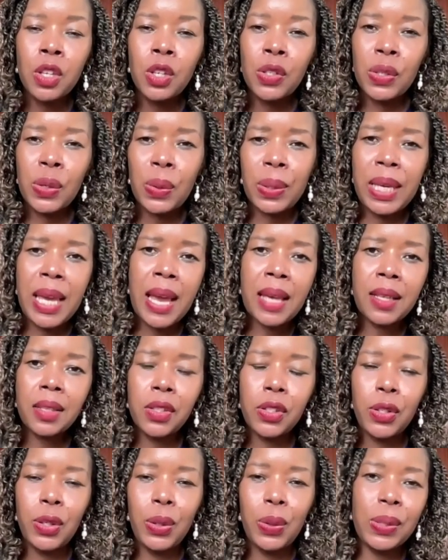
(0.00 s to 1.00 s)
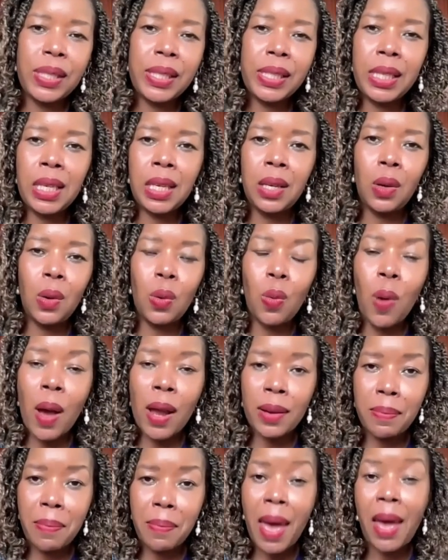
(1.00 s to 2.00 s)
So yes, you see
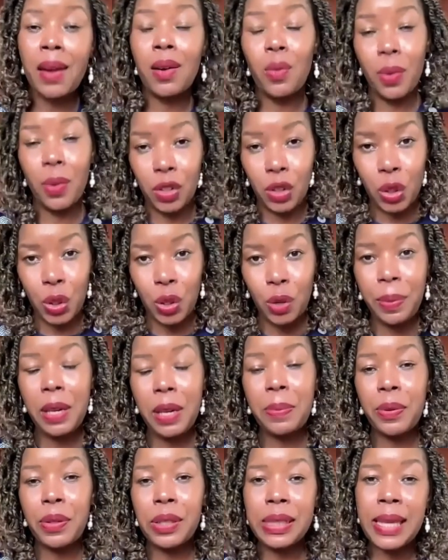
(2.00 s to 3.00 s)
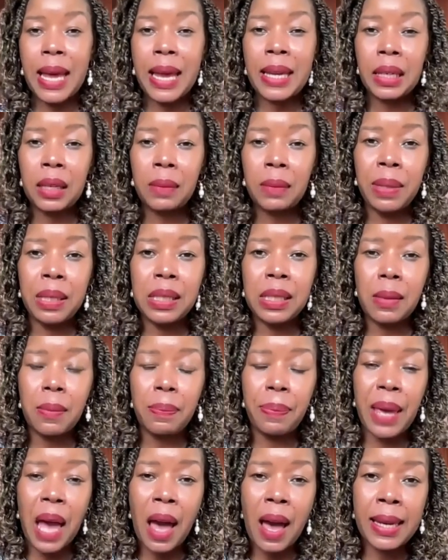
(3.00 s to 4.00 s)
one man with two people standing
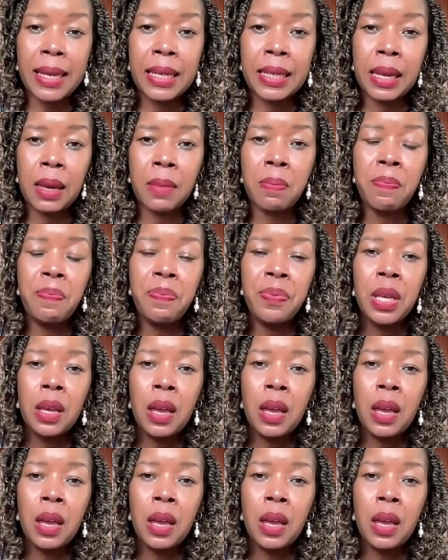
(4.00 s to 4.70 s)
behind him